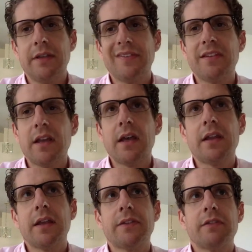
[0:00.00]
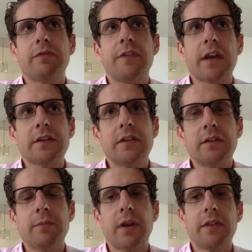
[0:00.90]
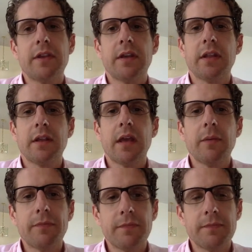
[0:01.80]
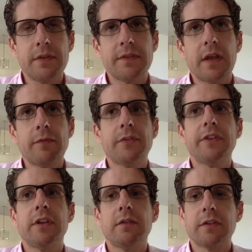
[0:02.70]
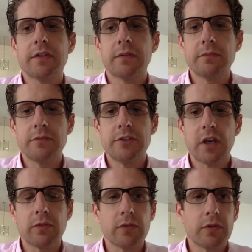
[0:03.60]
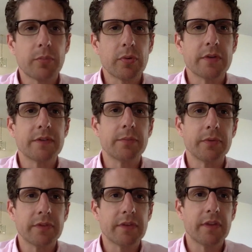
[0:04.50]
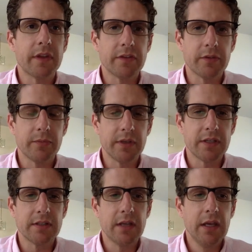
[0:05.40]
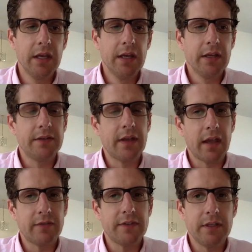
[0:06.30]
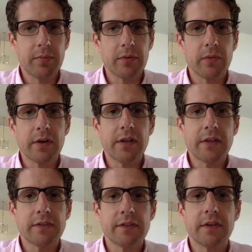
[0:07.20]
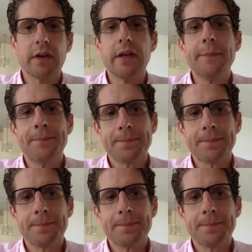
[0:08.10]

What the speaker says: is not as effective. But I think it's helpful to give us some general principles and things, and we can dive deeper where necessary.